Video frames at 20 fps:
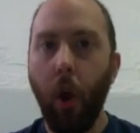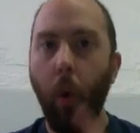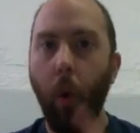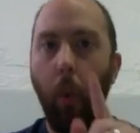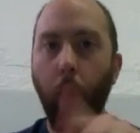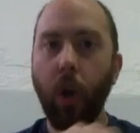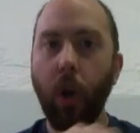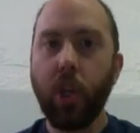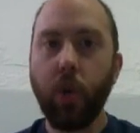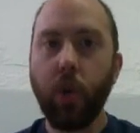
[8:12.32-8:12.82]

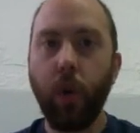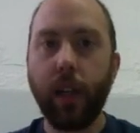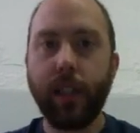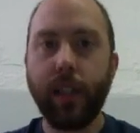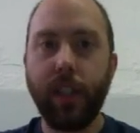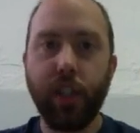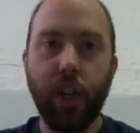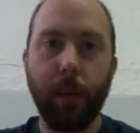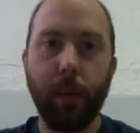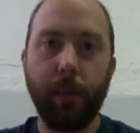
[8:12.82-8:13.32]
Which one
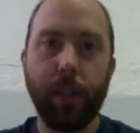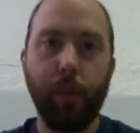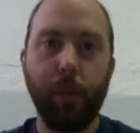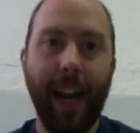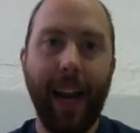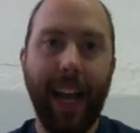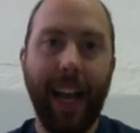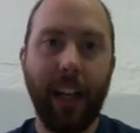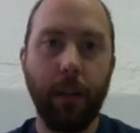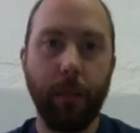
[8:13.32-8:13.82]
determines
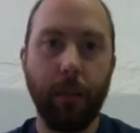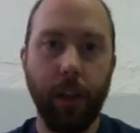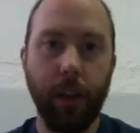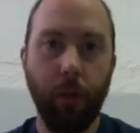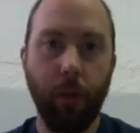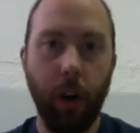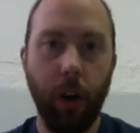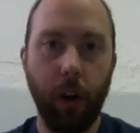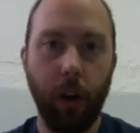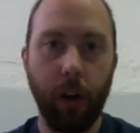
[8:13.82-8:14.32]
what element
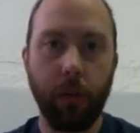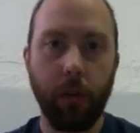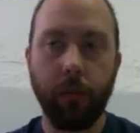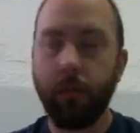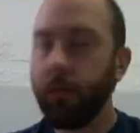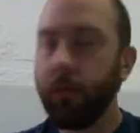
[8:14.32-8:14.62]
you are?